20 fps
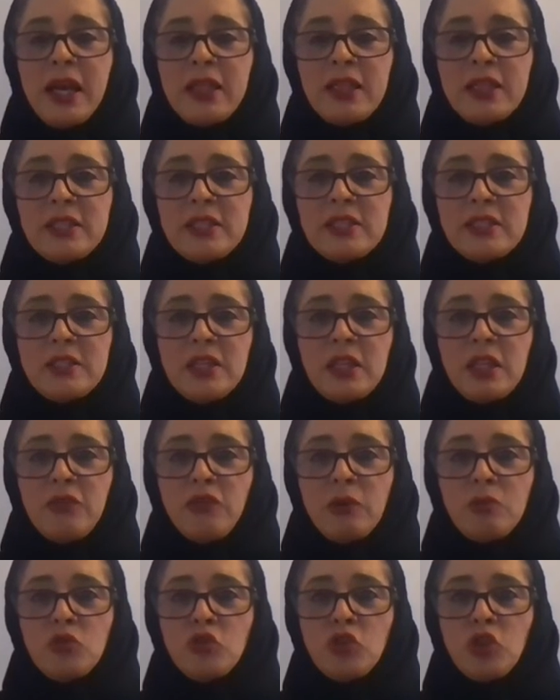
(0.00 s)
In this study
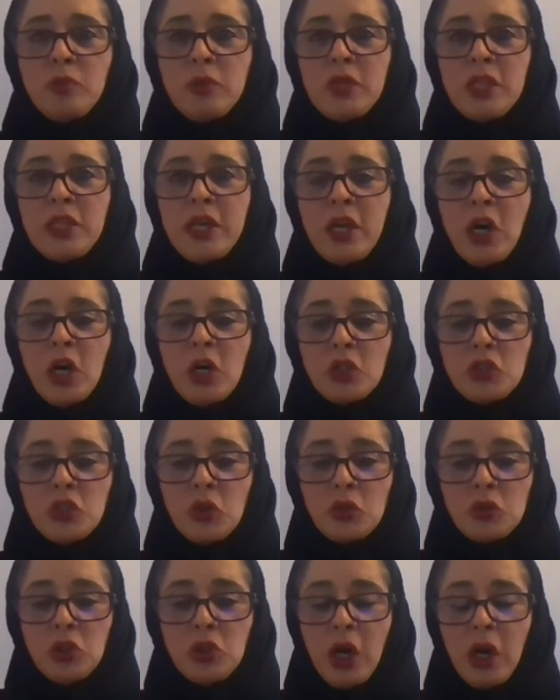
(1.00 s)
from Germany, they
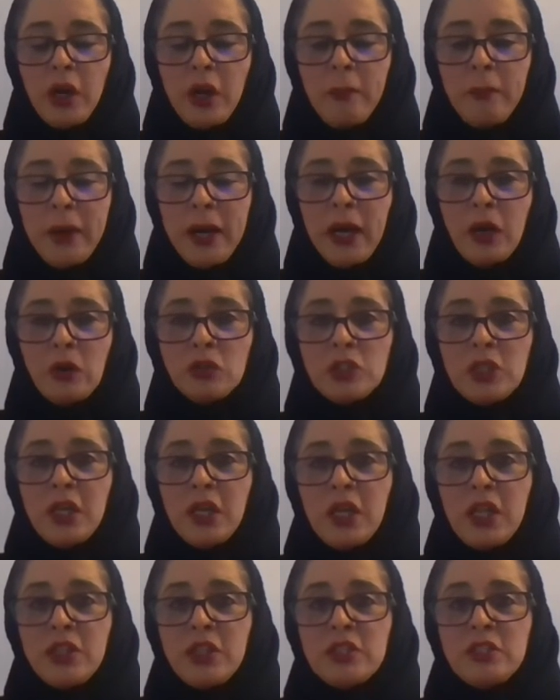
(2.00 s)
also talk about
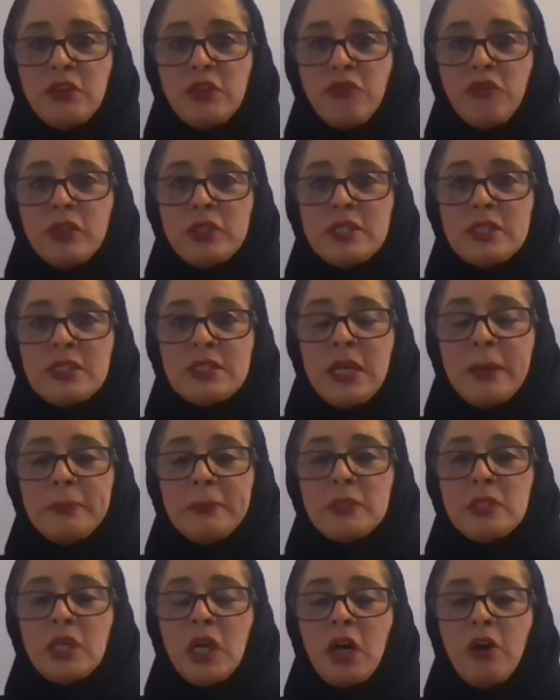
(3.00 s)
the different
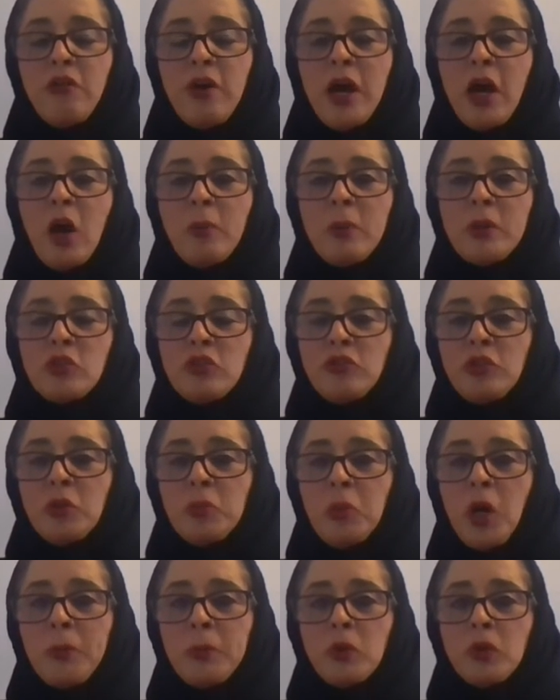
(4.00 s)
steps of how much of the
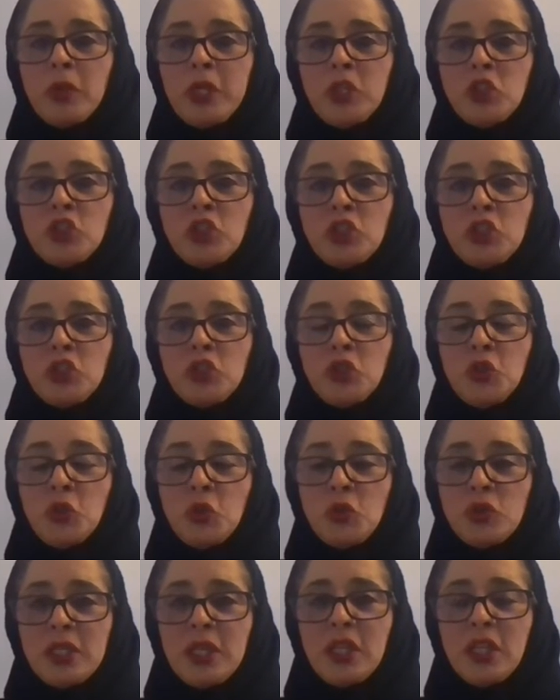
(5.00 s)
population is
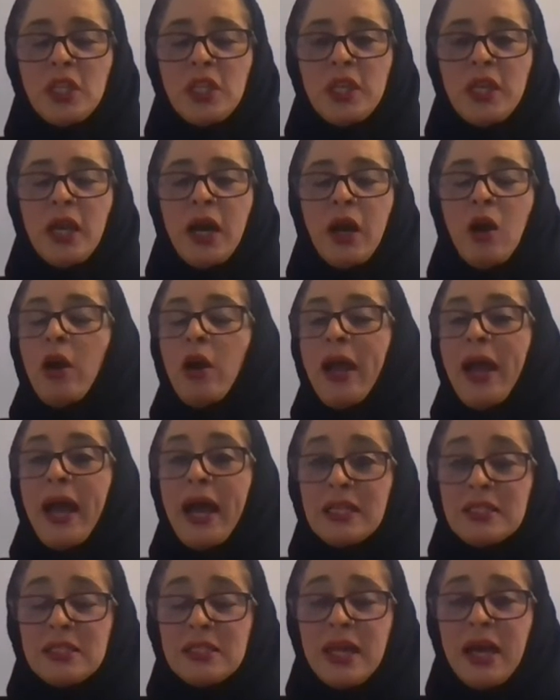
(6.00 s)
using or
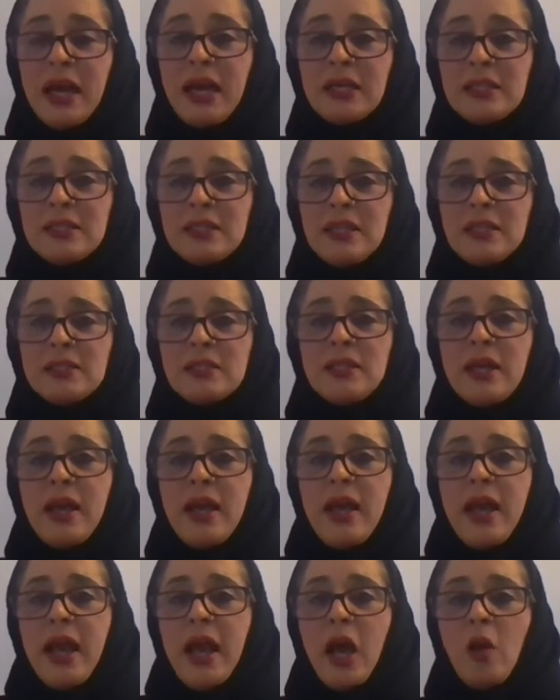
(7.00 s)
has access,
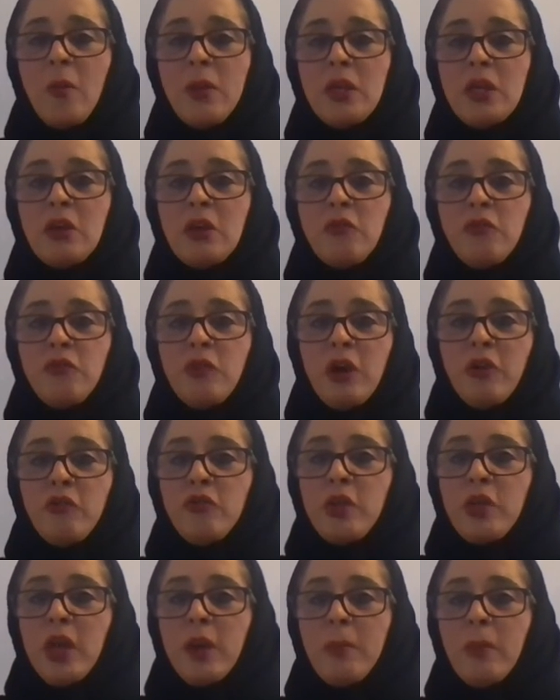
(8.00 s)
how many
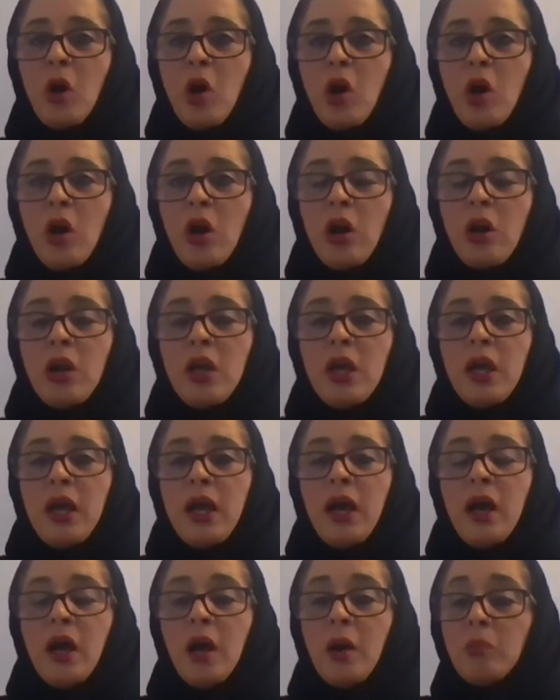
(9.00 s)
of them are
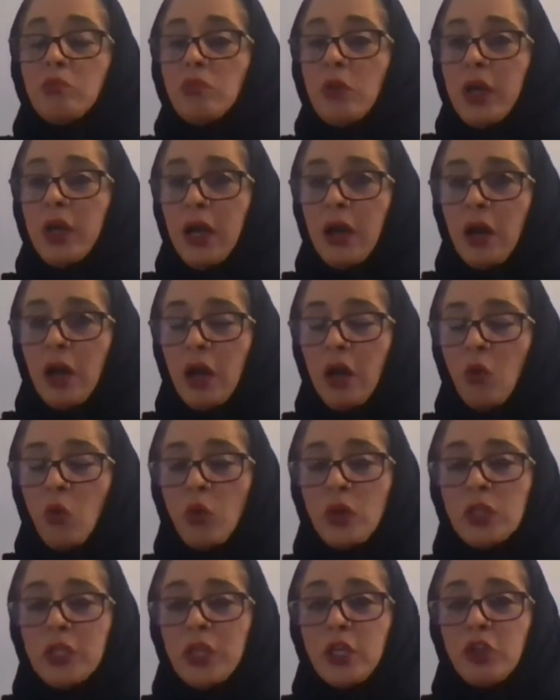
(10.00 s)

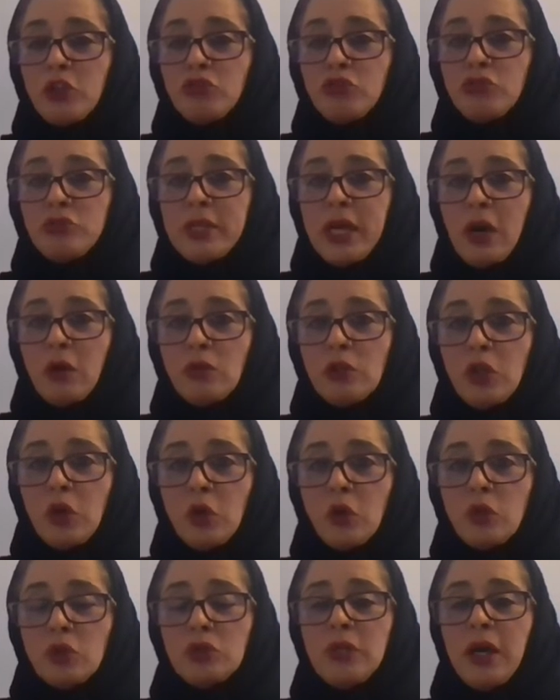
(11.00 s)
willing to
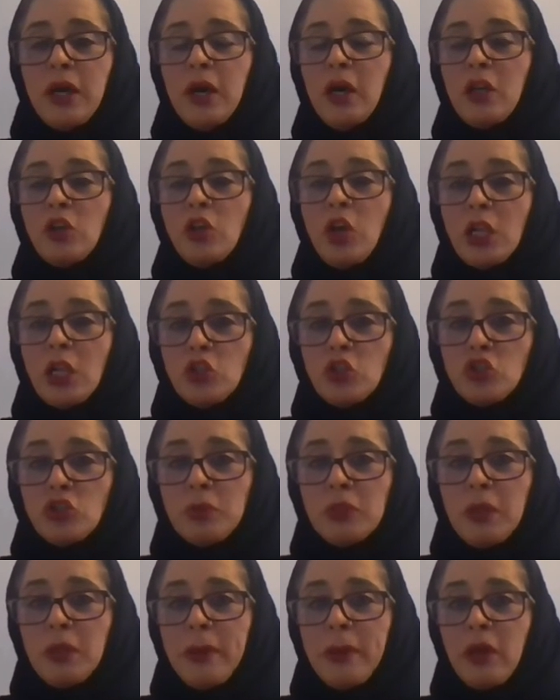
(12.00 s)
download,
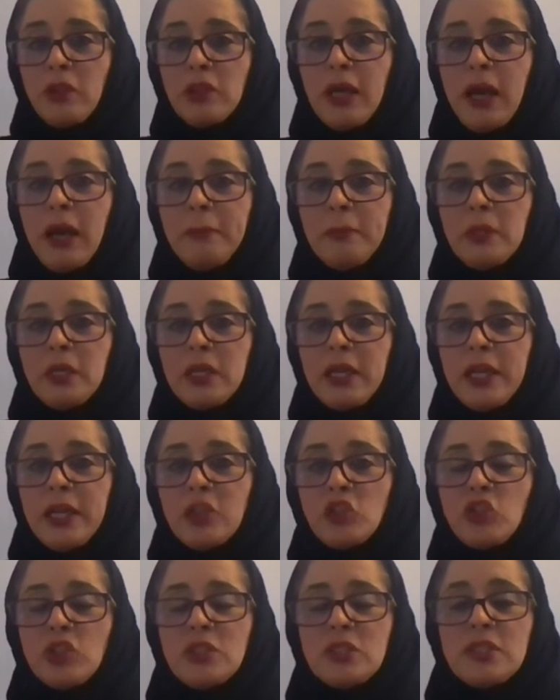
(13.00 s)
knowledgeable about the
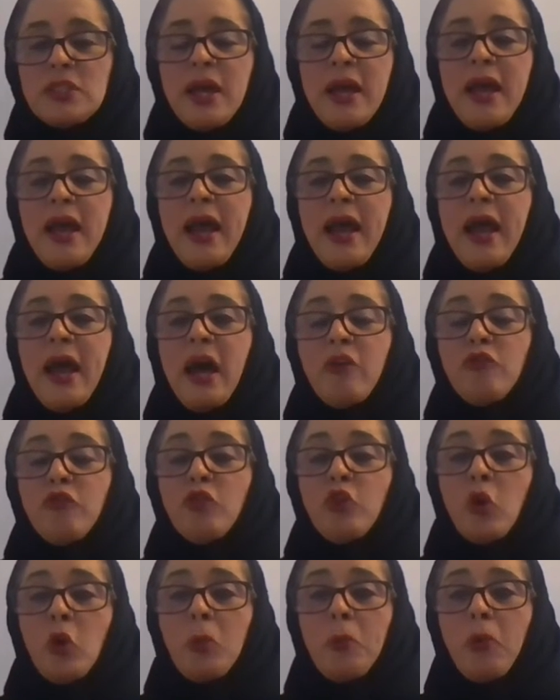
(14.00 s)
applications, have
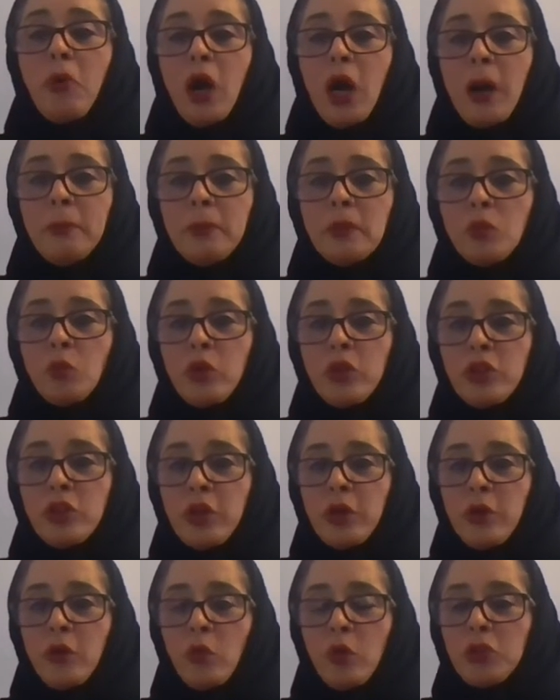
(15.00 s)
no problem
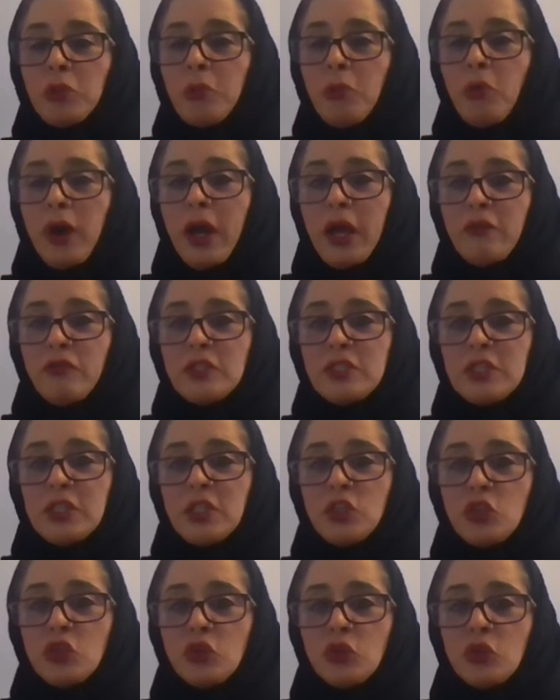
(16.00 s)
with
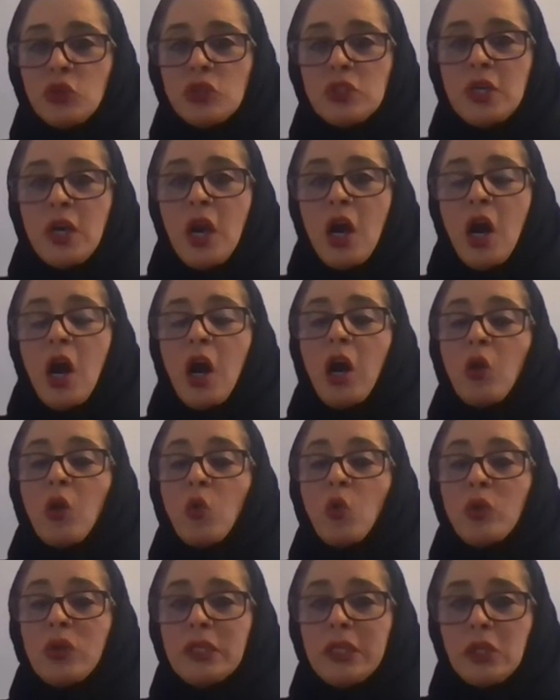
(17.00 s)
privacy issues,
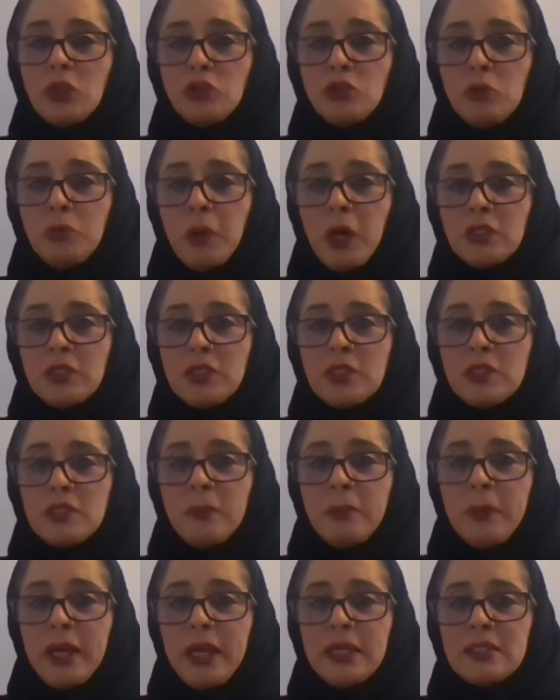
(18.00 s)
are willing to
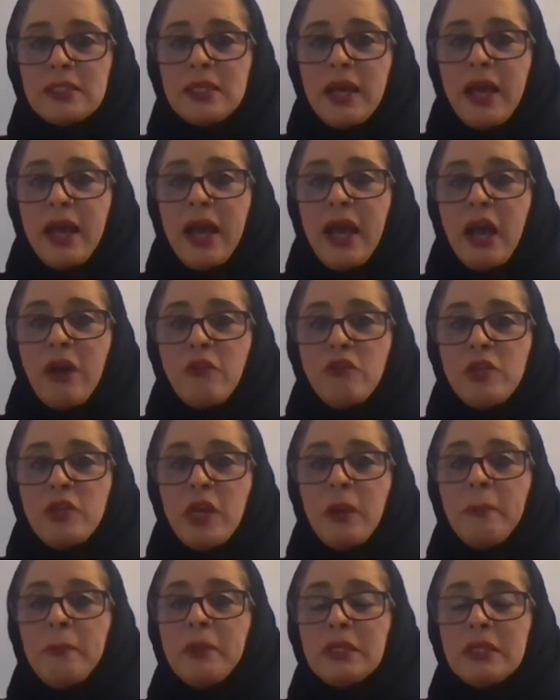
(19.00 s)
participate, have
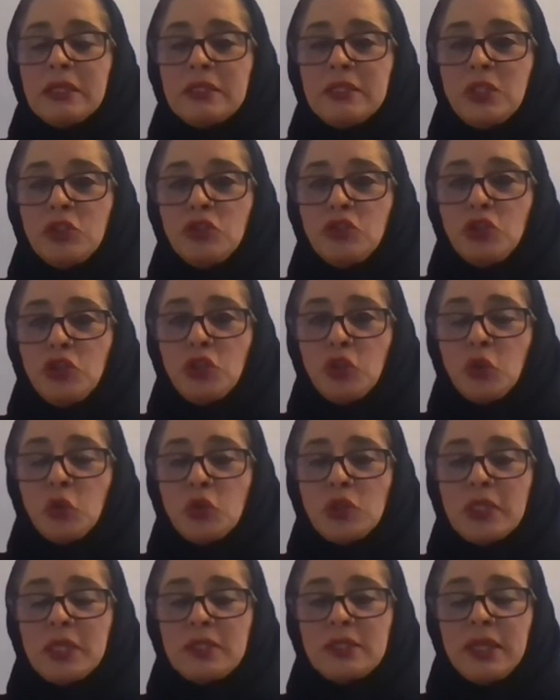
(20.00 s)
the ability to
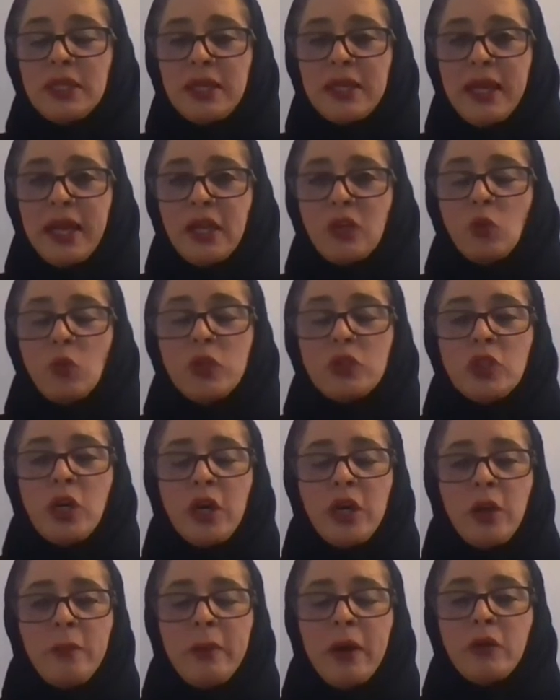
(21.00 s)
use it. Again, we
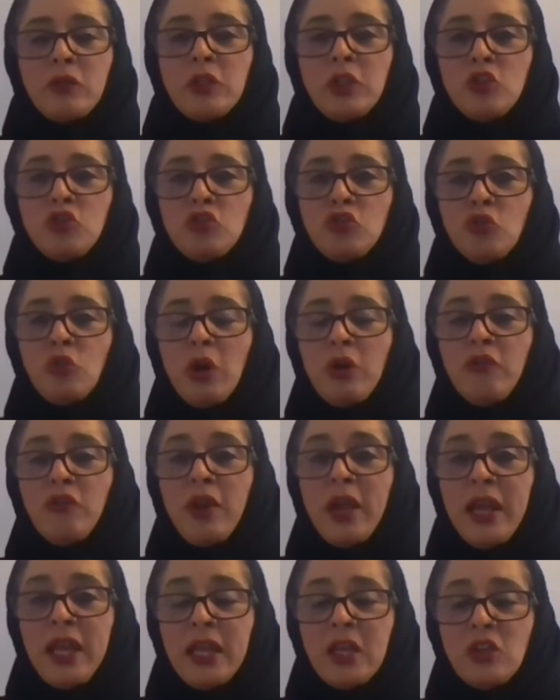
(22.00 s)
talk about the issue of
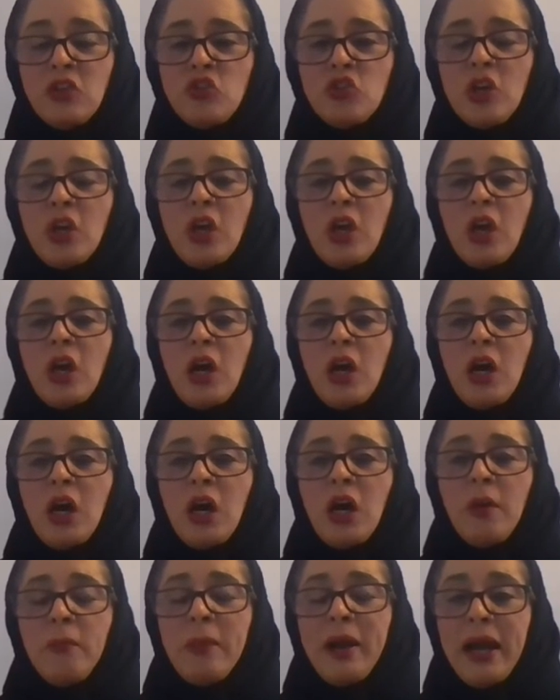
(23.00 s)
age,
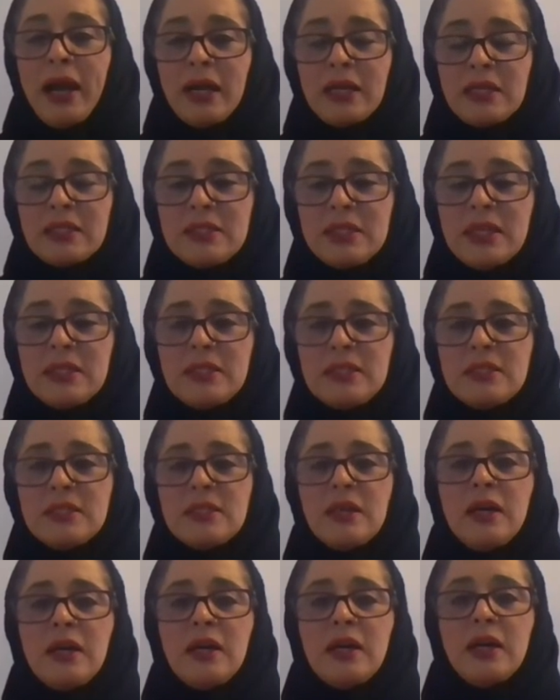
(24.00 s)

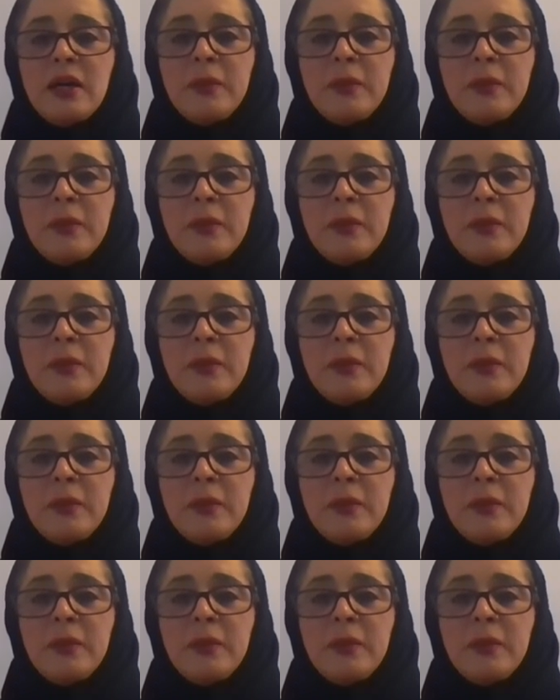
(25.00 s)
access,